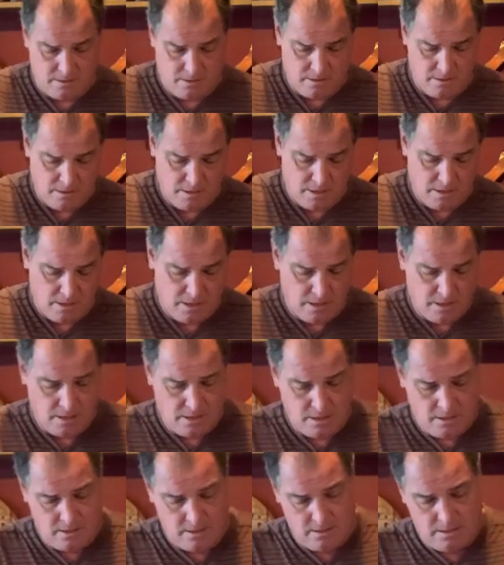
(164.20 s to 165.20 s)

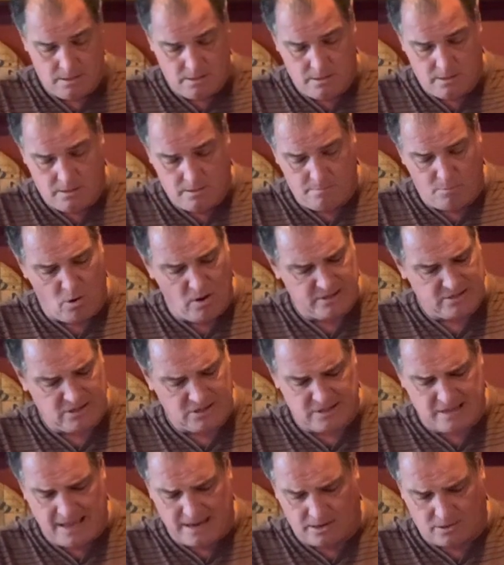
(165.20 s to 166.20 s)
Boy, it's
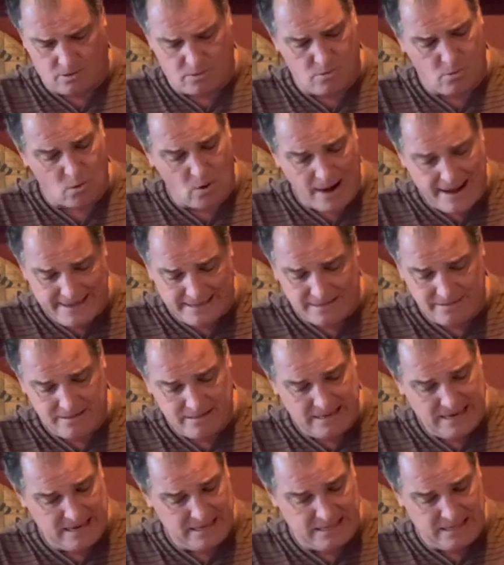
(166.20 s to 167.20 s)
just got a great
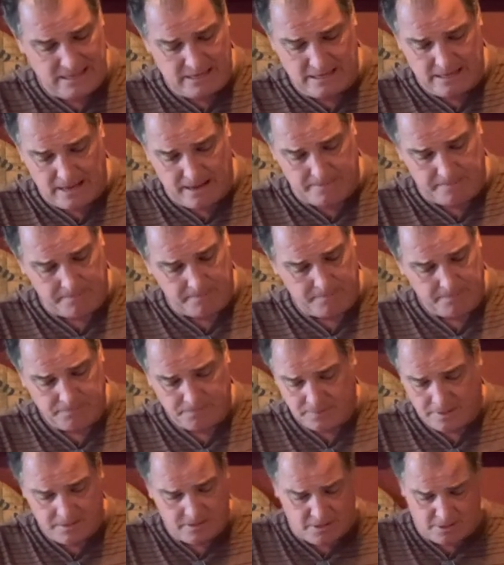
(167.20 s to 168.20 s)
the the, uh,
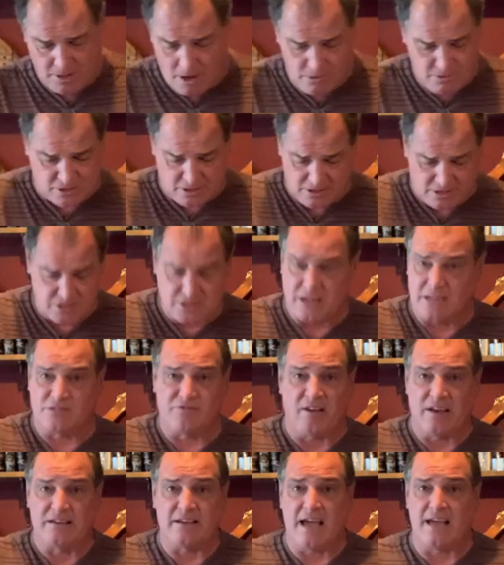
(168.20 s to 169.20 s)
the nose on this
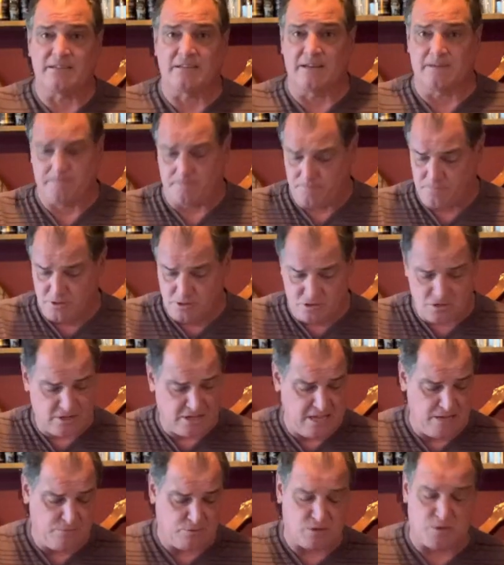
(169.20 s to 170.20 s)
thing's fantastic. You just
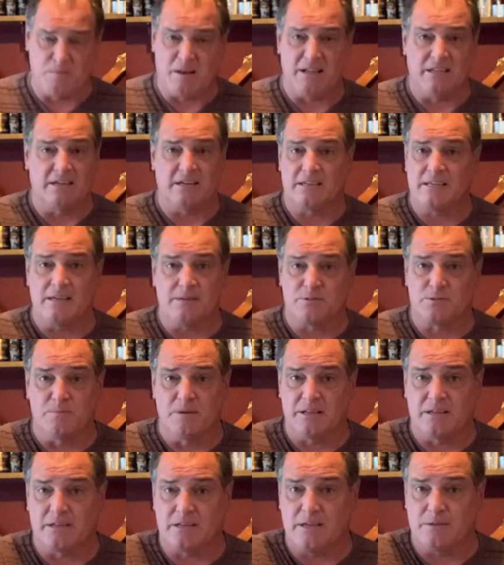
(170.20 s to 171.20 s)
keep smelling and keep
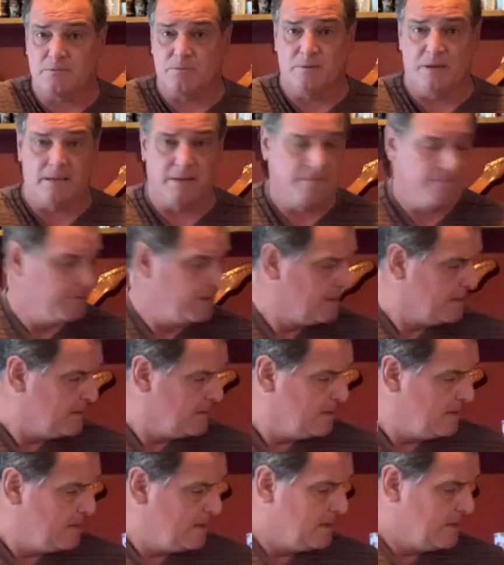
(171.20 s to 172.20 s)
smelling and keep smelling.
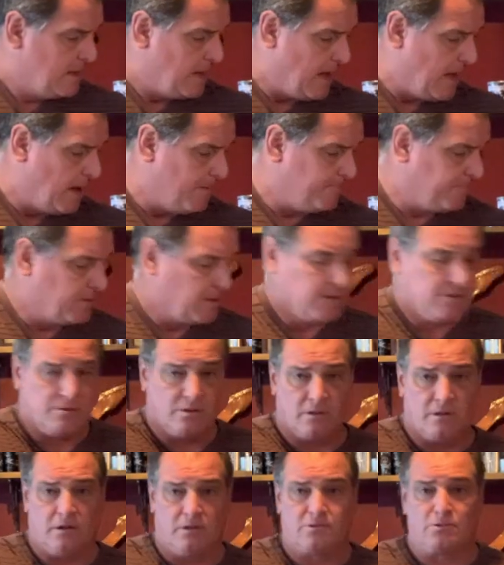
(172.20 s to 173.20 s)
Um,
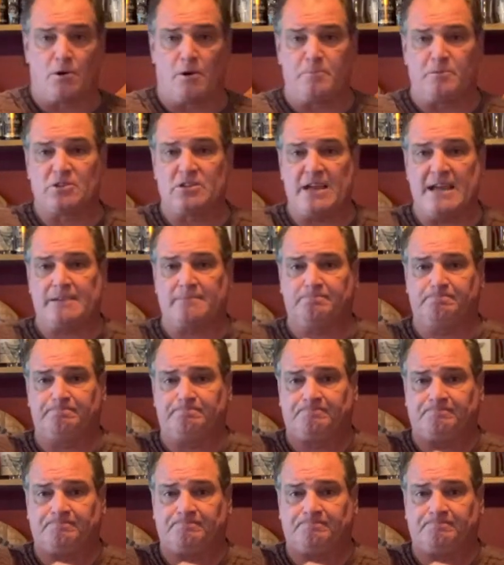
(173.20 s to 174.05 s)
do a little triple sec.